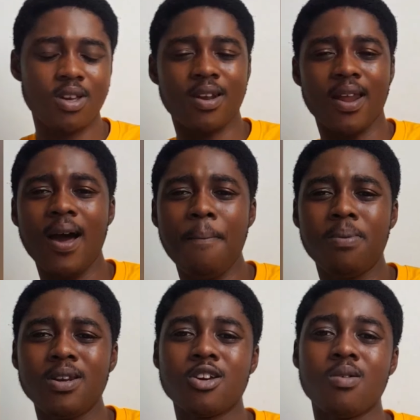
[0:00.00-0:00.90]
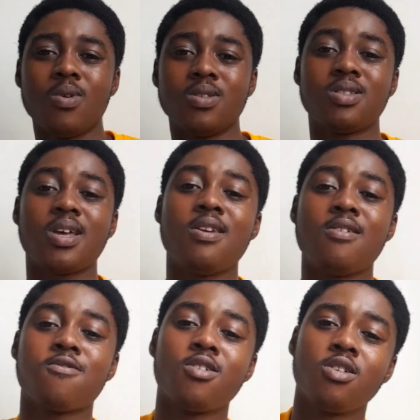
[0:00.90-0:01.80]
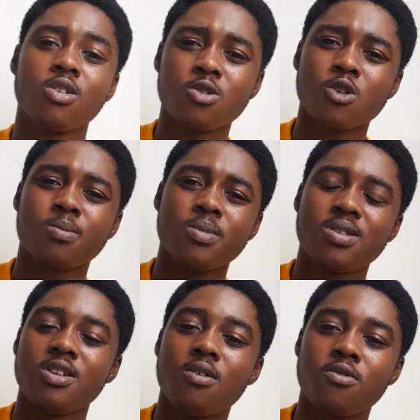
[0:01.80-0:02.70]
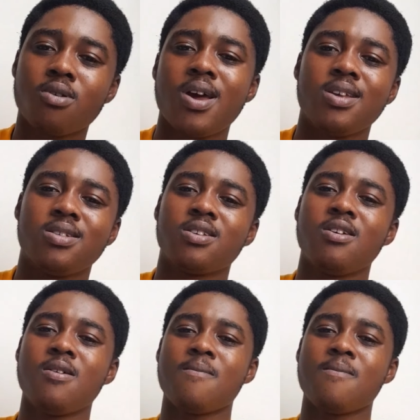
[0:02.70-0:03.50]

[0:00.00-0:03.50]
can happily go and stand in front of the judgment seat of Christ